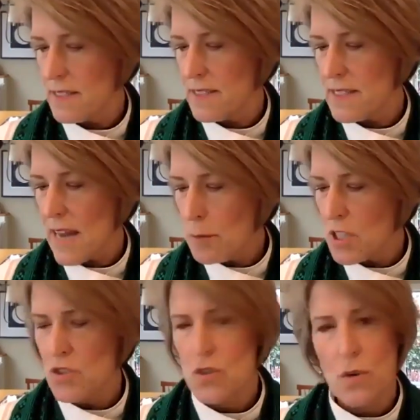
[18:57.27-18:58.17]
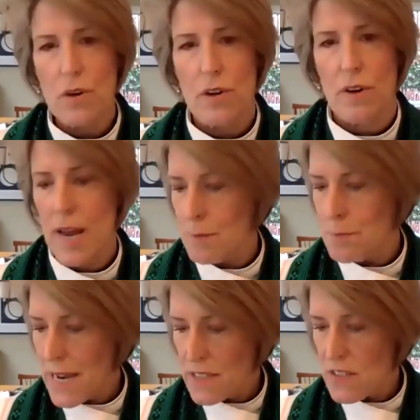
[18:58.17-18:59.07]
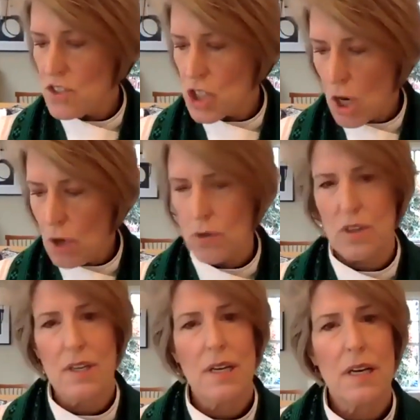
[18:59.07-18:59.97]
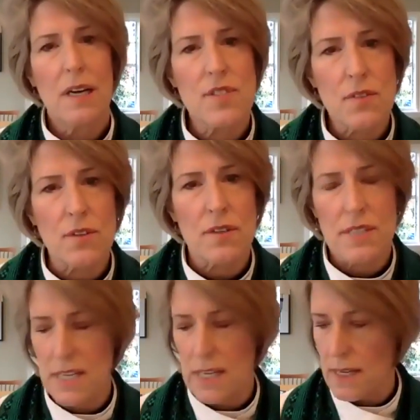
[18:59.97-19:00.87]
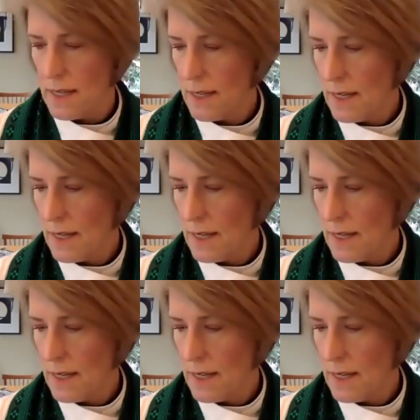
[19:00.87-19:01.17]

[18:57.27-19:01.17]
established order and makes a joke of certainty.